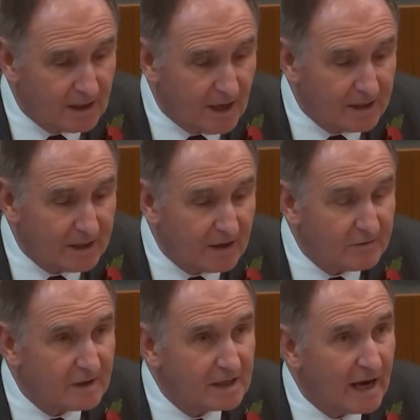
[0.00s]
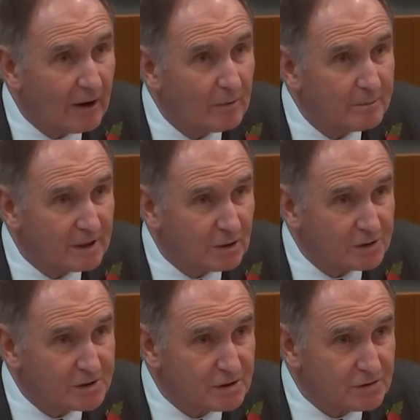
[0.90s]
AKV now
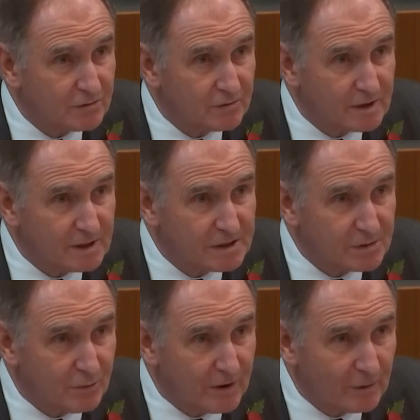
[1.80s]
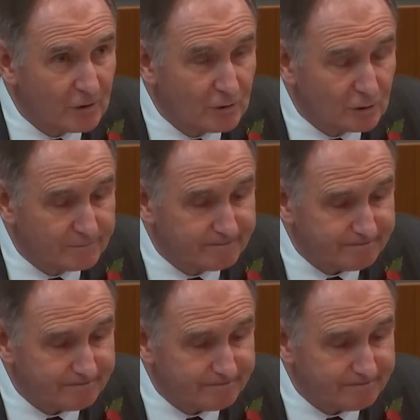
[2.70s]
appeals to the Supreme Court.